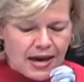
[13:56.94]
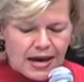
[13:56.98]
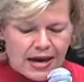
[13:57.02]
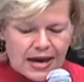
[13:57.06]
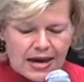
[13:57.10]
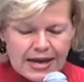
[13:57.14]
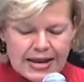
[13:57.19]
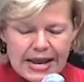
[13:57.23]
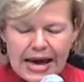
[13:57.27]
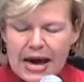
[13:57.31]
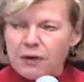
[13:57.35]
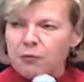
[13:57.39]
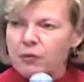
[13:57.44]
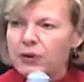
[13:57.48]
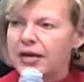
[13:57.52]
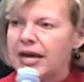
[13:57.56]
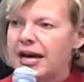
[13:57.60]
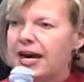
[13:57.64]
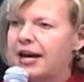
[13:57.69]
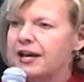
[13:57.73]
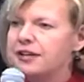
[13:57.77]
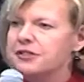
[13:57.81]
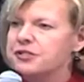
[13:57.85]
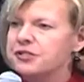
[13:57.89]
And I would
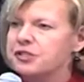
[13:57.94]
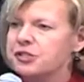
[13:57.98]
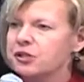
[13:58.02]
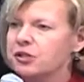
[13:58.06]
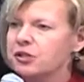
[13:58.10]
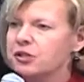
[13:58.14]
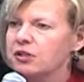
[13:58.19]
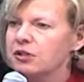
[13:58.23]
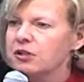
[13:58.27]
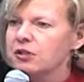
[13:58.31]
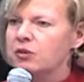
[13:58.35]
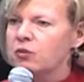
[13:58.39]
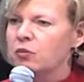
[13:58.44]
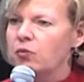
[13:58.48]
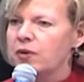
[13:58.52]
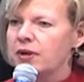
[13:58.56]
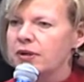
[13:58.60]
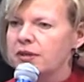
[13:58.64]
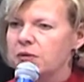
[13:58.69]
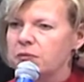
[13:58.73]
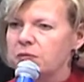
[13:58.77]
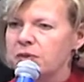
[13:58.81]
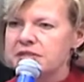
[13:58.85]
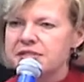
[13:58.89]
answer
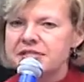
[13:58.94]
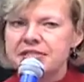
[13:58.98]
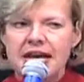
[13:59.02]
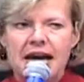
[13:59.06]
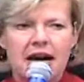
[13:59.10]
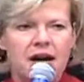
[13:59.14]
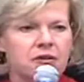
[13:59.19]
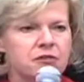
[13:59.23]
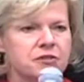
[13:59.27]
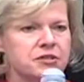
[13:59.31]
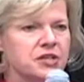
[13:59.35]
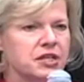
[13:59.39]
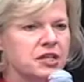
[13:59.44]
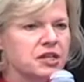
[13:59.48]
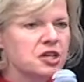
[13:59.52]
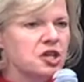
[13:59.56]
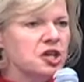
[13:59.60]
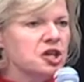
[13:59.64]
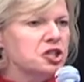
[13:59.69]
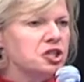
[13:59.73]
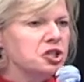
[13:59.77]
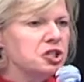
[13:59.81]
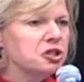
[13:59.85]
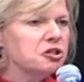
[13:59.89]
with a resounding,
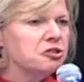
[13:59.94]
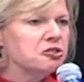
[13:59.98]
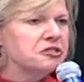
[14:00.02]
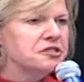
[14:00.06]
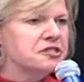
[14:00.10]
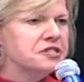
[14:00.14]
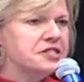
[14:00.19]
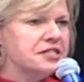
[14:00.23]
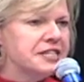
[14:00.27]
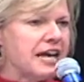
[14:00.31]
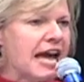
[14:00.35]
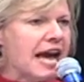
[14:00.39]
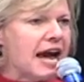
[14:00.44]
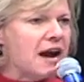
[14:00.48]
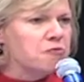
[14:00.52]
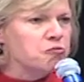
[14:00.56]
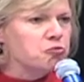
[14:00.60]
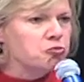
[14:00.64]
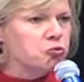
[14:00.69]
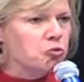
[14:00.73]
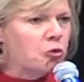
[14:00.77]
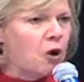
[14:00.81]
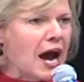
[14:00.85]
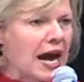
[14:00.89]
"You're
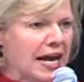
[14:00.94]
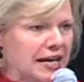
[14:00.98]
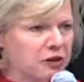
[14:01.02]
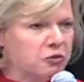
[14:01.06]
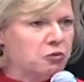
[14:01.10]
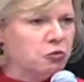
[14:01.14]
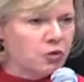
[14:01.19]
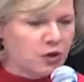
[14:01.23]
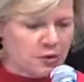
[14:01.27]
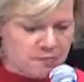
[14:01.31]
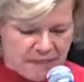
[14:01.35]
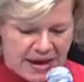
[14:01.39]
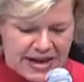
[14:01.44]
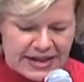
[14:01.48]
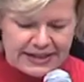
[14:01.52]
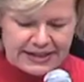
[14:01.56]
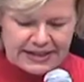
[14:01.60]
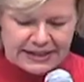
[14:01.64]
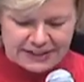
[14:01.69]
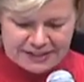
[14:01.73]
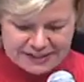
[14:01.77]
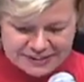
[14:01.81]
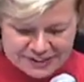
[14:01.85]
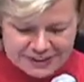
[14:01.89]
damn right we're
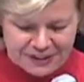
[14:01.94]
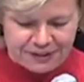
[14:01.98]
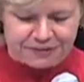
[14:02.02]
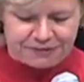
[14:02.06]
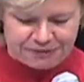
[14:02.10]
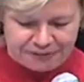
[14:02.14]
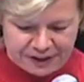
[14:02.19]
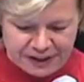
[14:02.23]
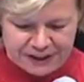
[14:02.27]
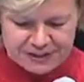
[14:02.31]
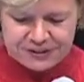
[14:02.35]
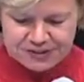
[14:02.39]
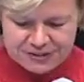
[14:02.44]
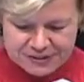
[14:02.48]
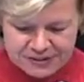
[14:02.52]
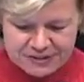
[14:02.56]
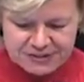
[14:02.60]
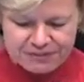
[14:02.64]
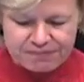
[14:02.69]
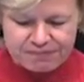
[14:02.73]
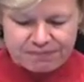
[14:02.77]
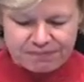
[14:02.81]
making a difference.